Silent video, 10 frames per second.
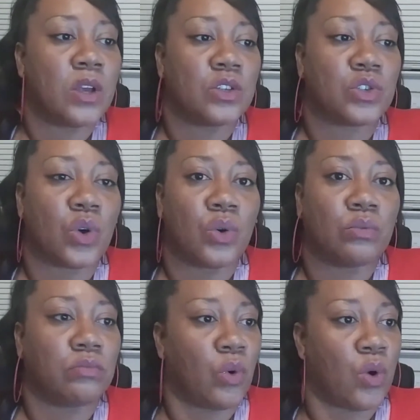
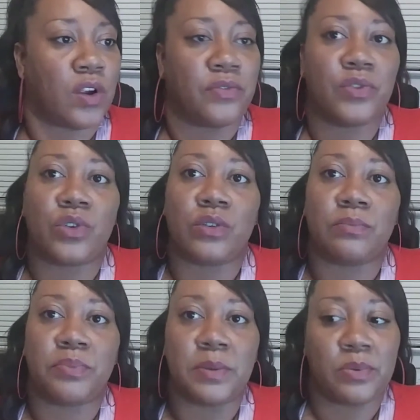So, or if
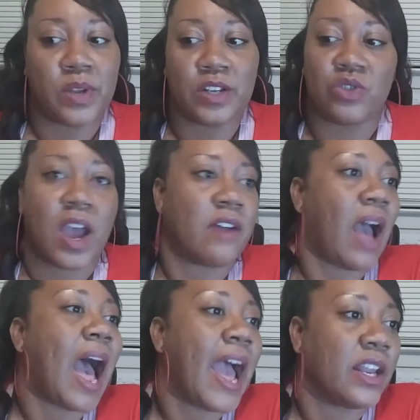you're people that drive
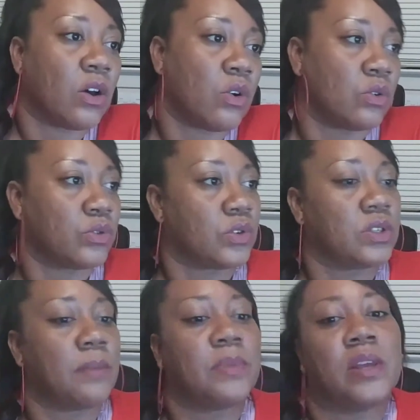high lows or
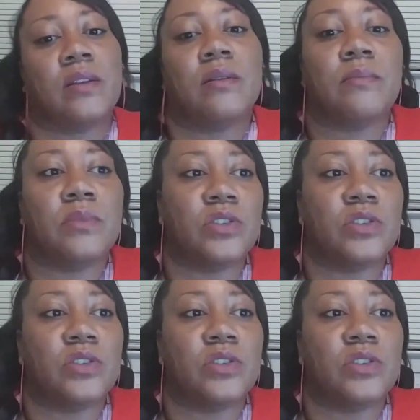something,